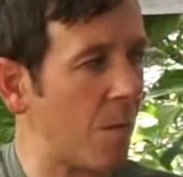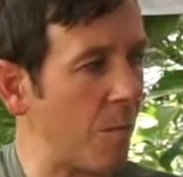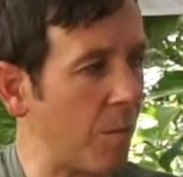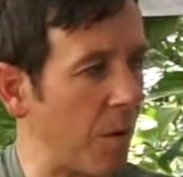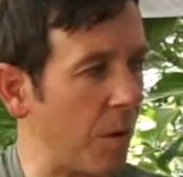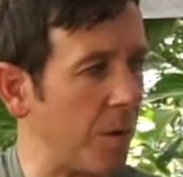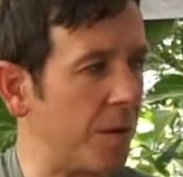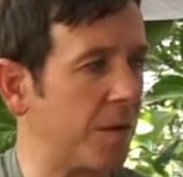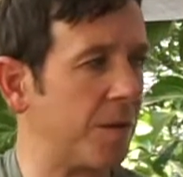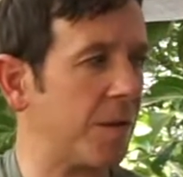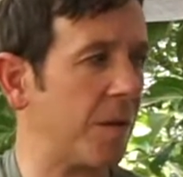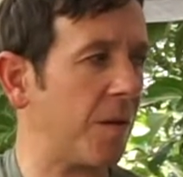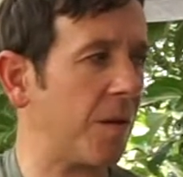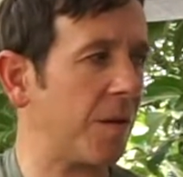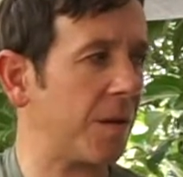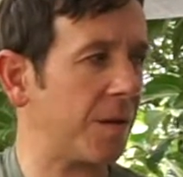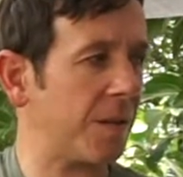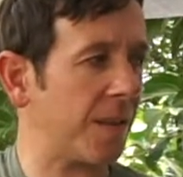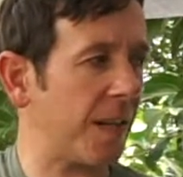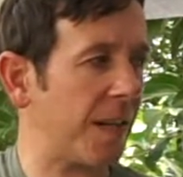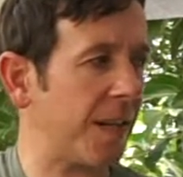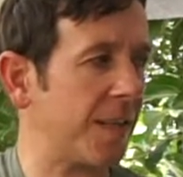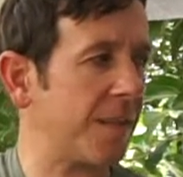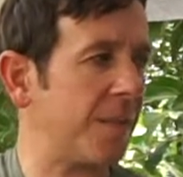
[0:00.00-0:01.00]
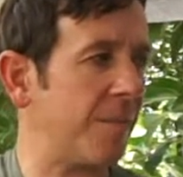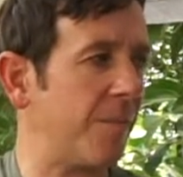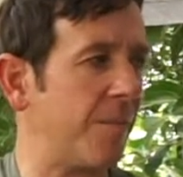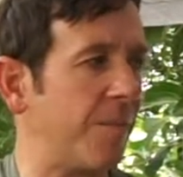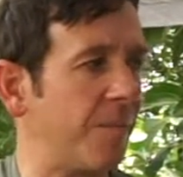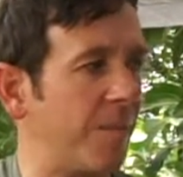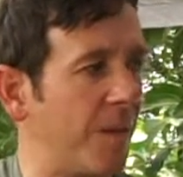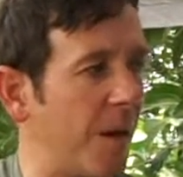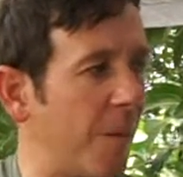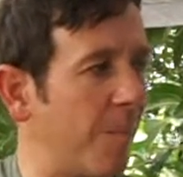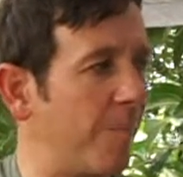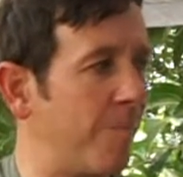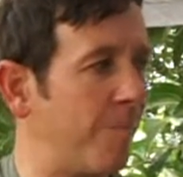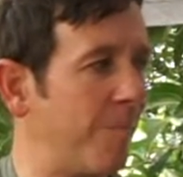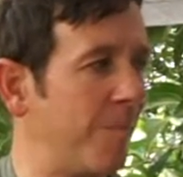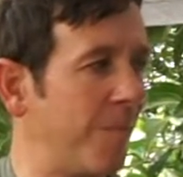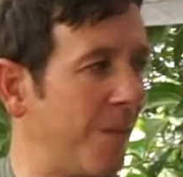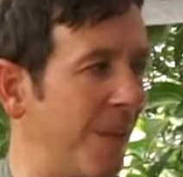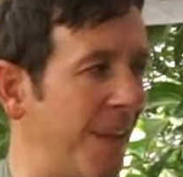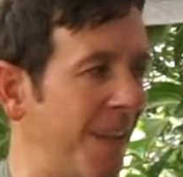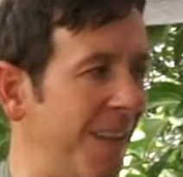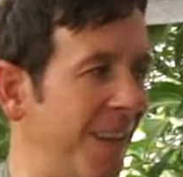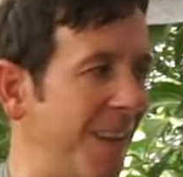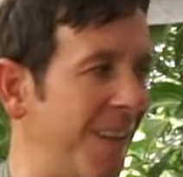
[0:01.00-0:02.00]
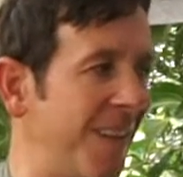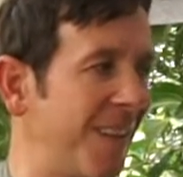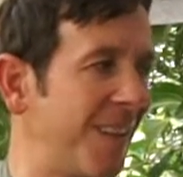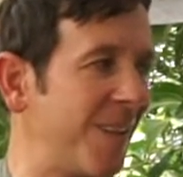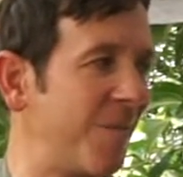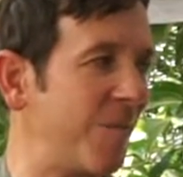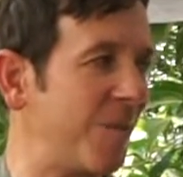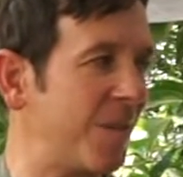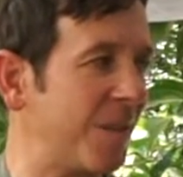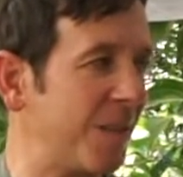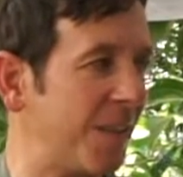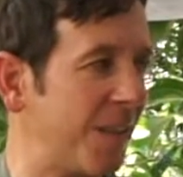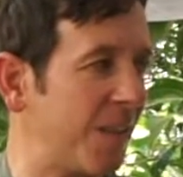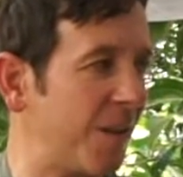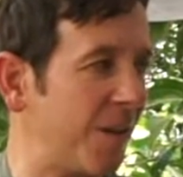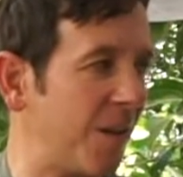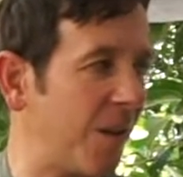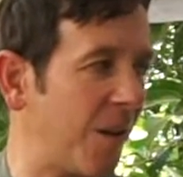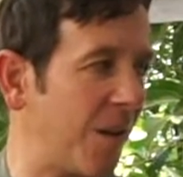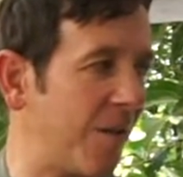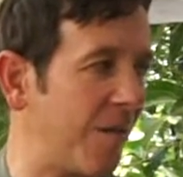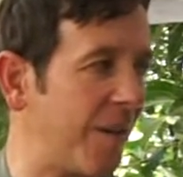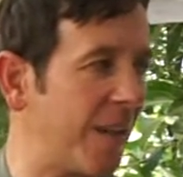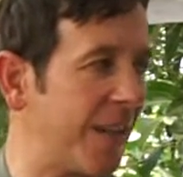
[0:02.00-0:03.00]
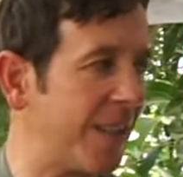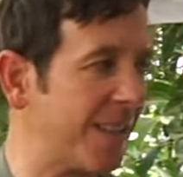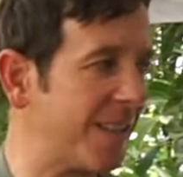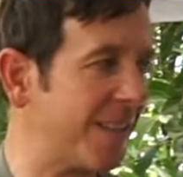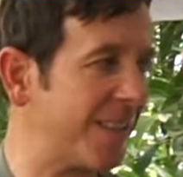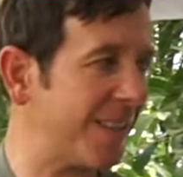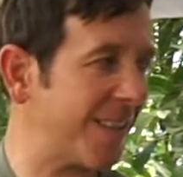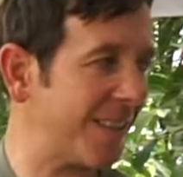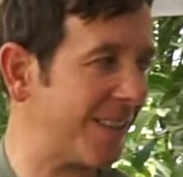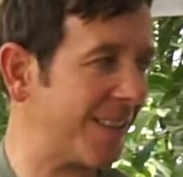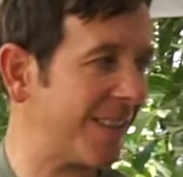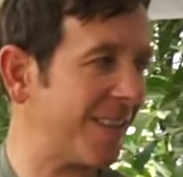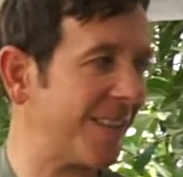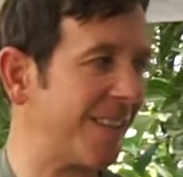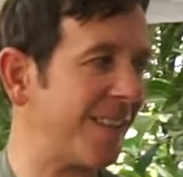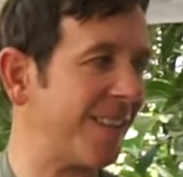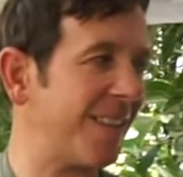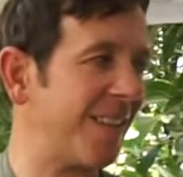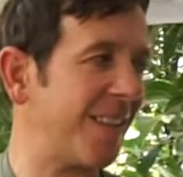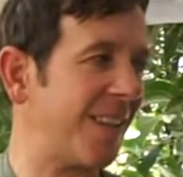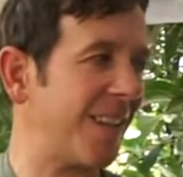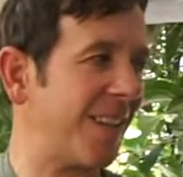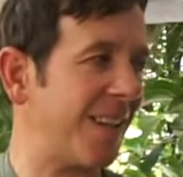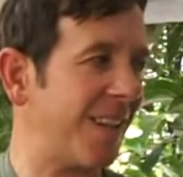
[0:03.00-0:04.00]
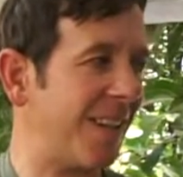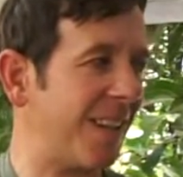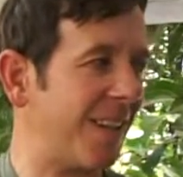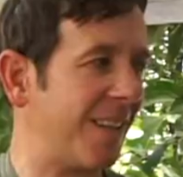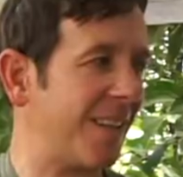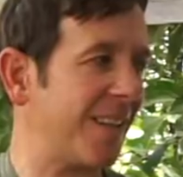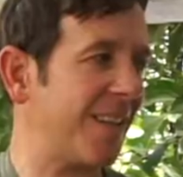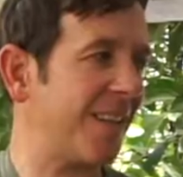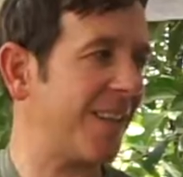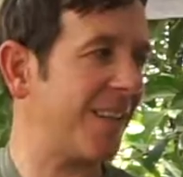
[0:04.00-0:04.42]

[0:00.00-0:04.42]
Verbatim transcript: Protozoas like to numb the mosquito larvae. Yeah.